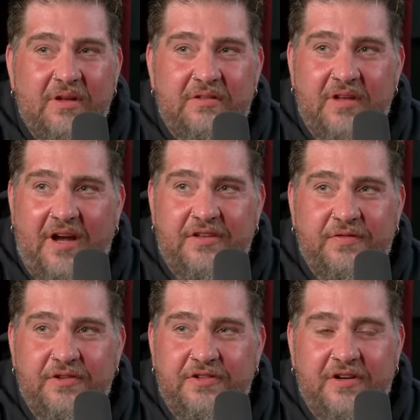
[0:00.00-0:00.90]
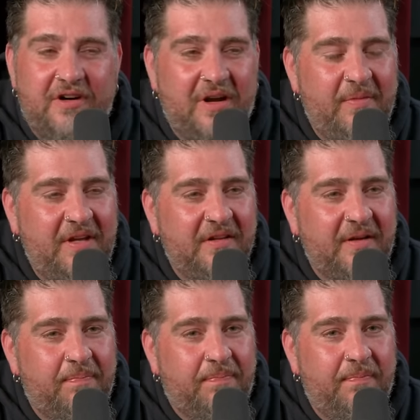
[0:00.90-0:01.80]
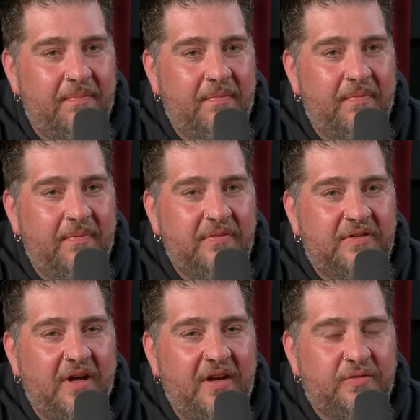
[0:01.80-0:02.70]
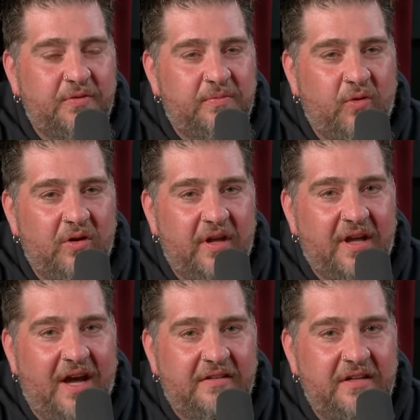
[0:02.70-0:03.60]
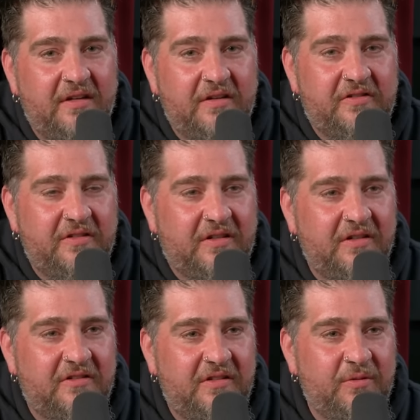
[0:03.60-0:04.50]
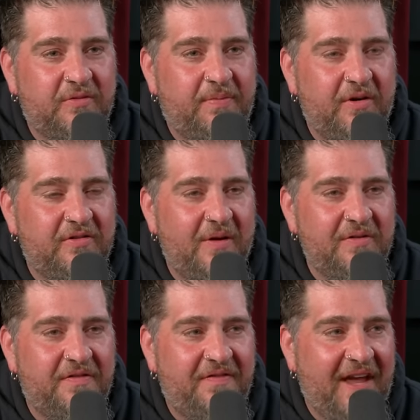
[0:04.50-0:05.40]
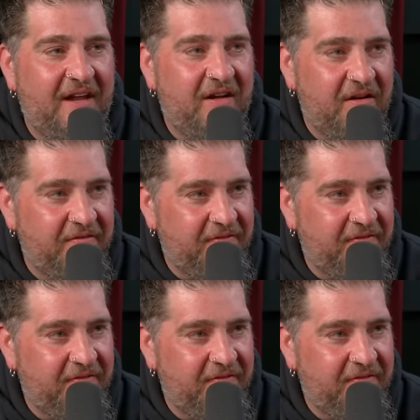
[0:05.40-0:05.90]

Dice for sure. I mean, like Dice was more like idealistic because he was a person I was a fan of,